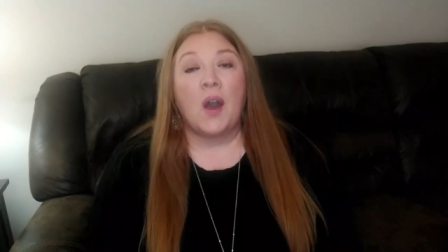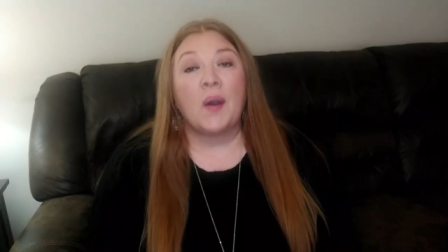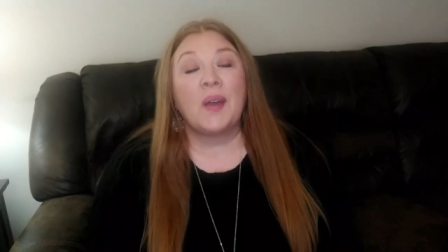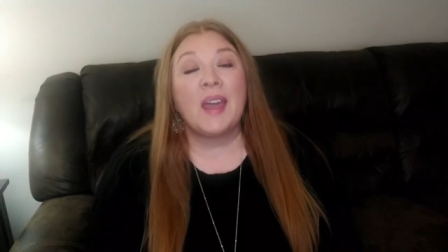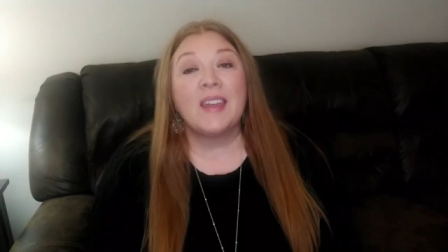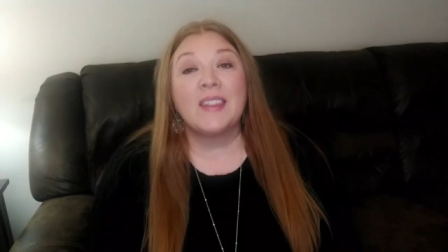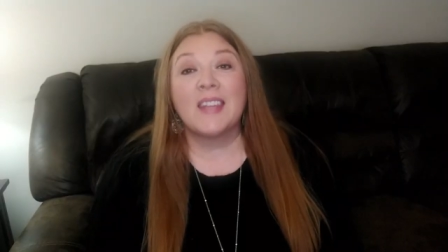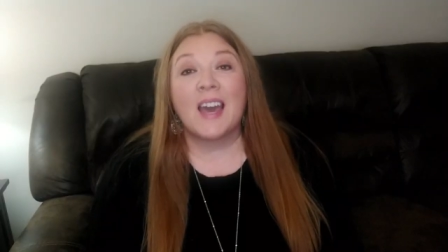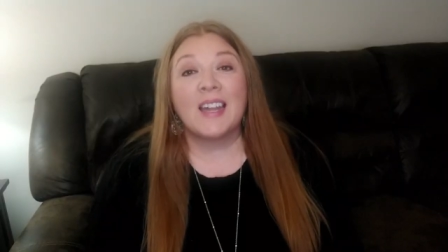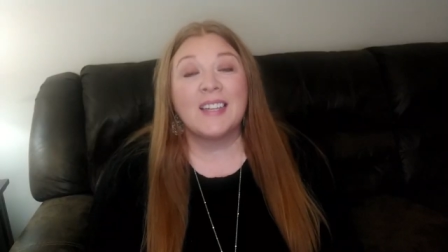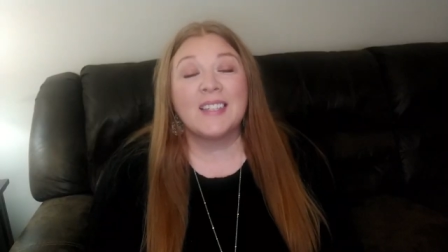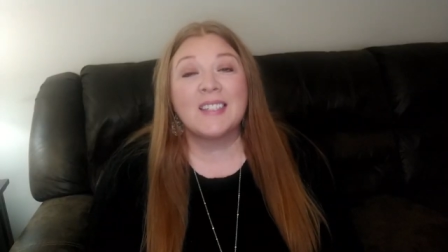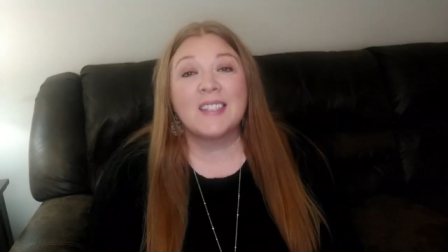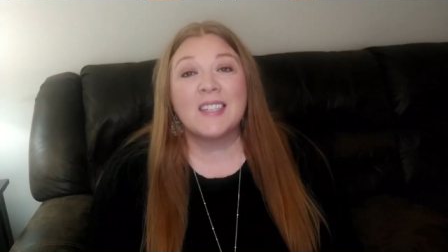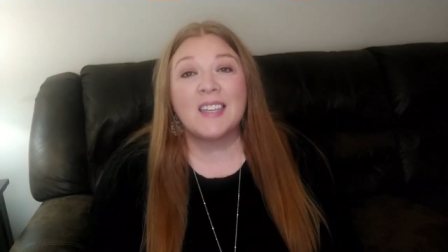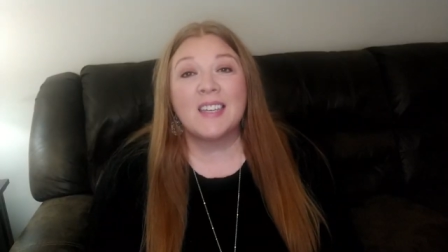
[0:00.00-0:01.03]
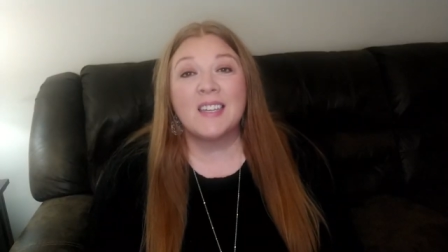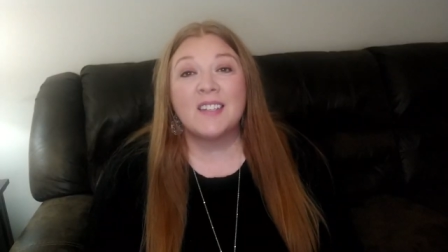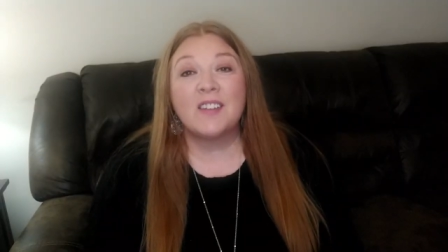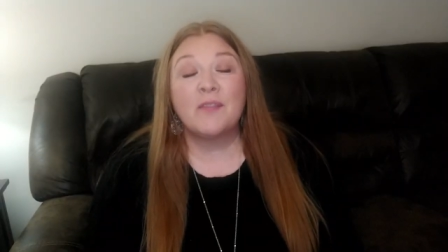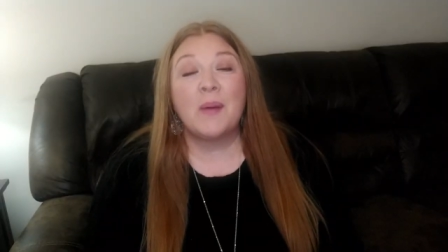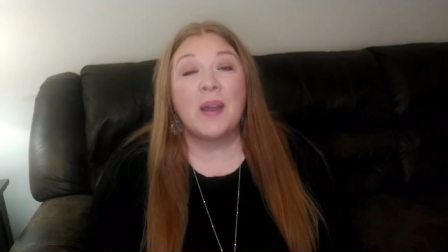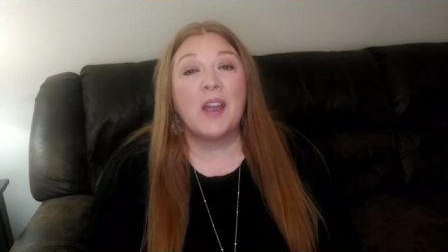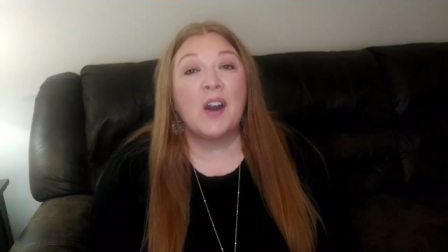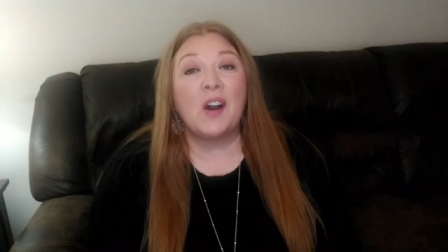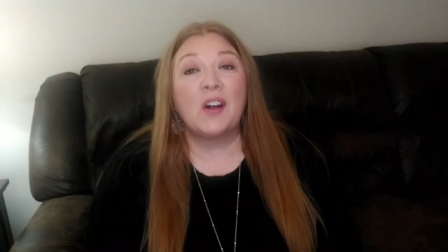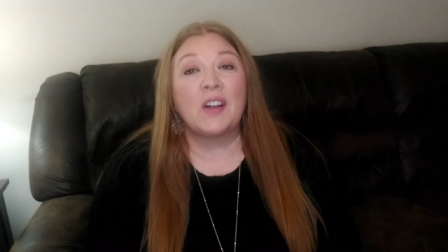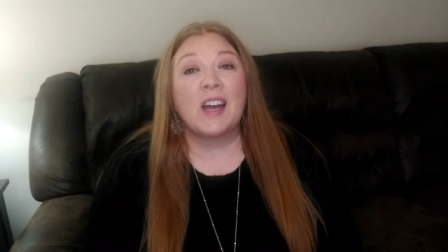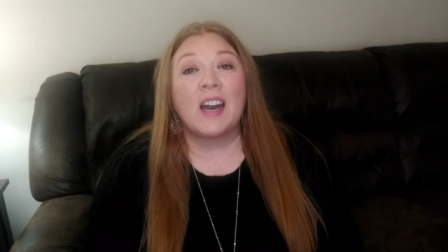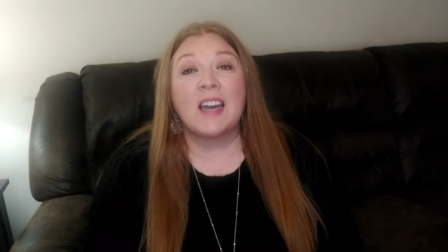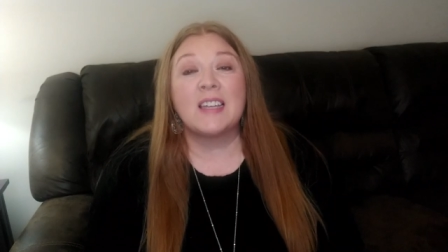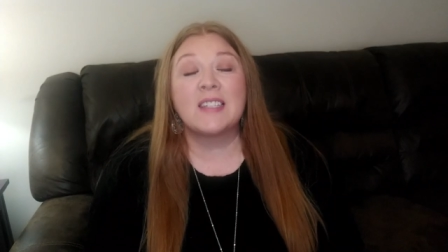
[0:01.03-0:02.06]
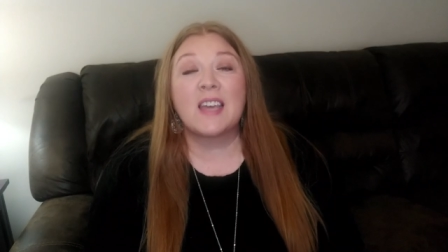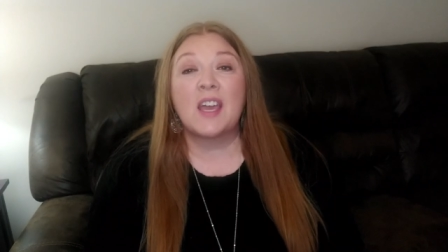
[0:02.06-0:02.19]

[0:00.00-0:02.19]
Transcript: Okay, that is the end of my haul, guys.